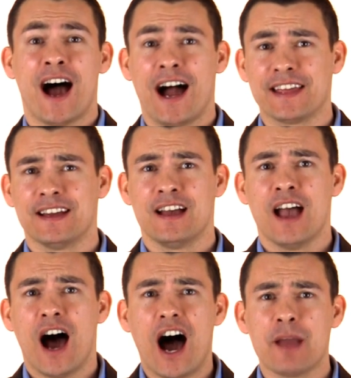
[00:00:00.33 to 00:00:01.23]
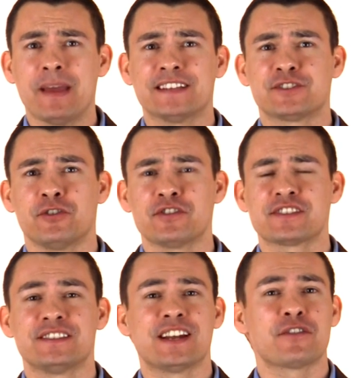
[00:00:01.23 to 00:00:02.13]
Hi, I'm Antonio
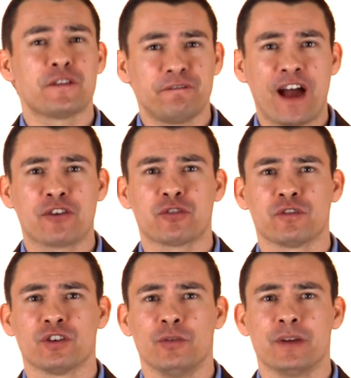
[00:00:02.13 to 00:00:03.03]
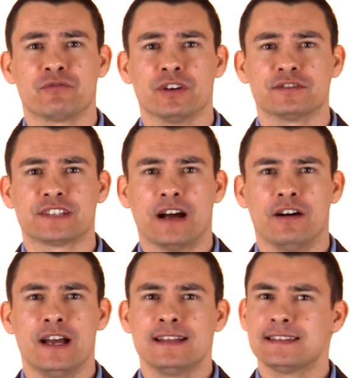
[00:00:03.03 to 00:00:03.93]
Centeno, the founder of Real Men Real
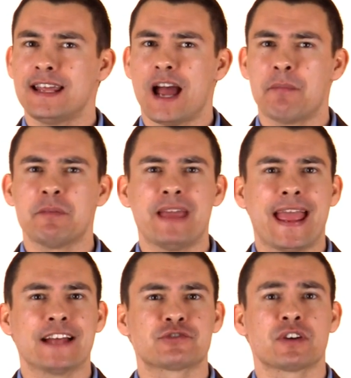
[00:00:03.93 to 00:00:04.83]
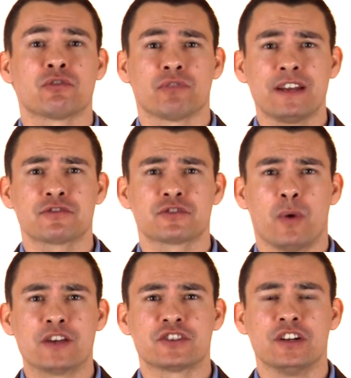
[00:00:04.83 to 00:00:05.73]
Style. Today I'm going to be answering a reader's
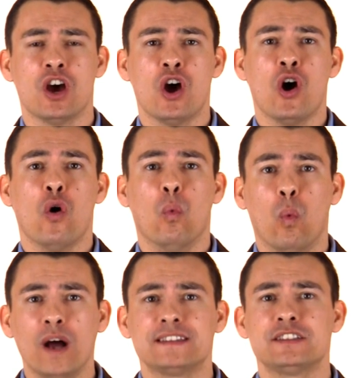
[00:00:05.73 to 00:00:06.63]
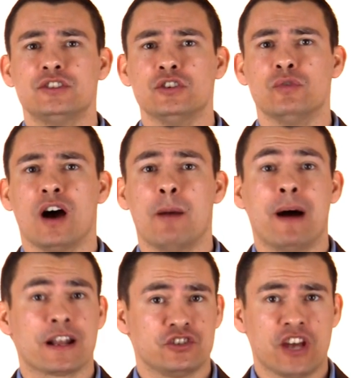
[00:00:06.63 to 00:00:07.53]
question, what to do
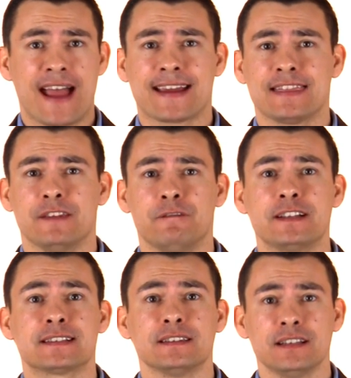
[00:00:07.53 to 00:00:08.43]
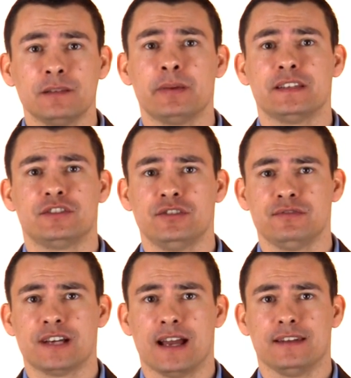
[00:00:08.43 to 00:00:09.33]
about a jacket that fits a little bit
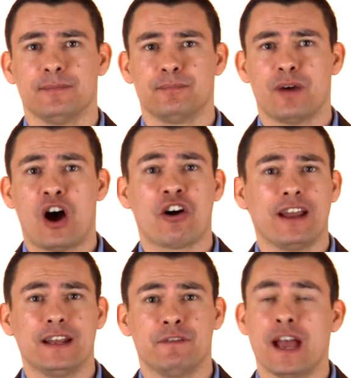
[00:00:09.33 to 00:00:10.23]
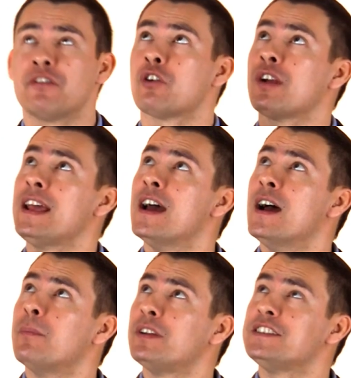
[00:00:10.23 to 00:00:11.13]
too tight. All right, if you haven't already,
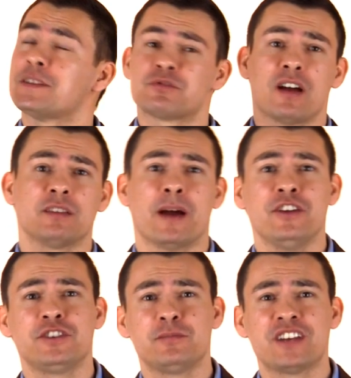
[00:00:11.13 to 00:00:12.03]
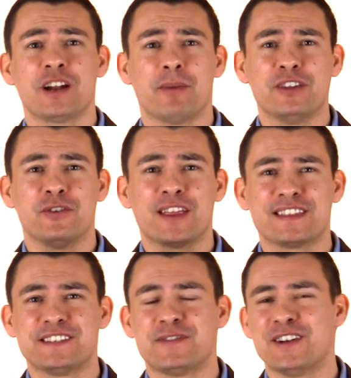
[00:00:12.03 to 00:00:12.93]
please subscribe to my YouTube channel. By doing
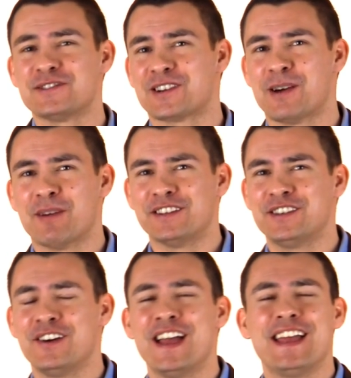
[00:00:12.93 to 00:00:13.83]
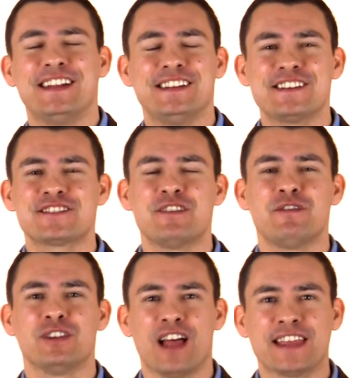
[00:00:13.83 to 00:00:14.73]
that, these videos will come right to you. In addition,
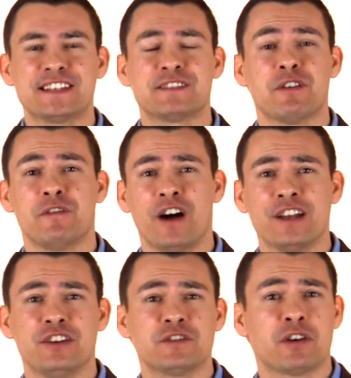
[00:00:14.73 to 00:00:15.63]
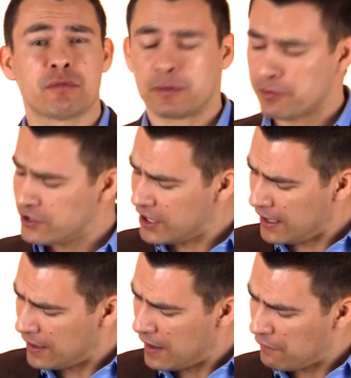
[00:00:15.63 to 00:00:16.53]
if you like this, if you find it useful, I would appreciate
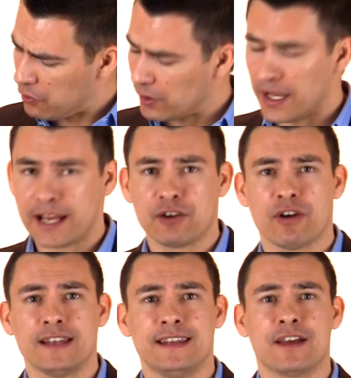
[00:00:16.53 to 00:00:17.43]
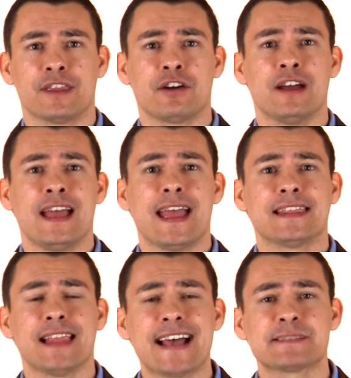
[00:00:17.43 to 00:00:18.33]
it if you would like it right down there.
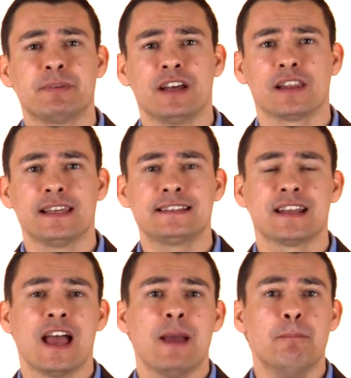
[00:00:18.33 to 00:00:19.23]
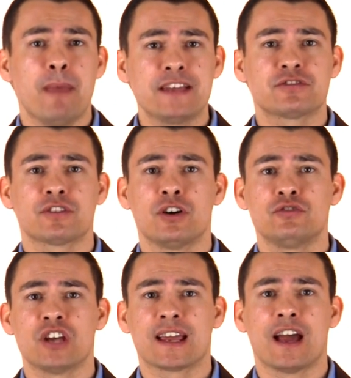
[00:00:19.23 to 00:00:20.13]
And last but not least, make sure to go
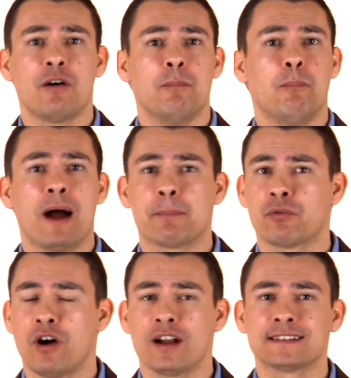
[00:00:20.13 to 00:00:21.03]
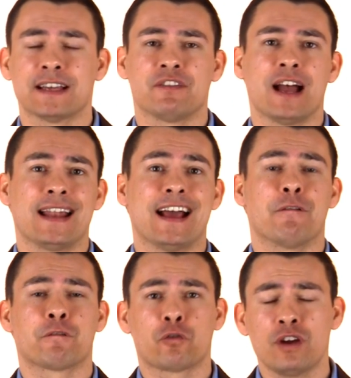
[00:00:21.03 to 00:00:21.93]
check out my products. I've got a
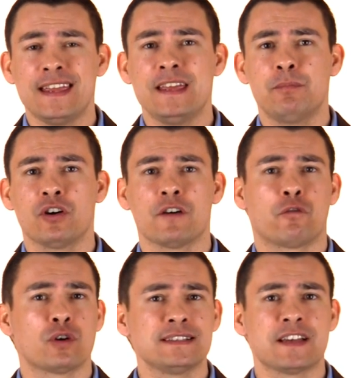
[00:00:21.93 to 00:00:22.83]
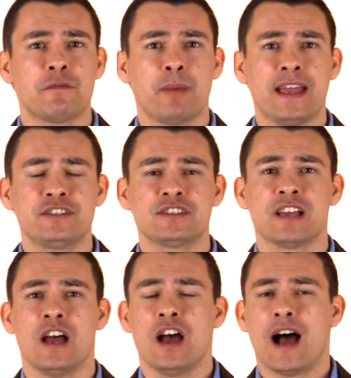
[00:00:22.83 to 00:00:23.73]
free ebook, forty-seven pages.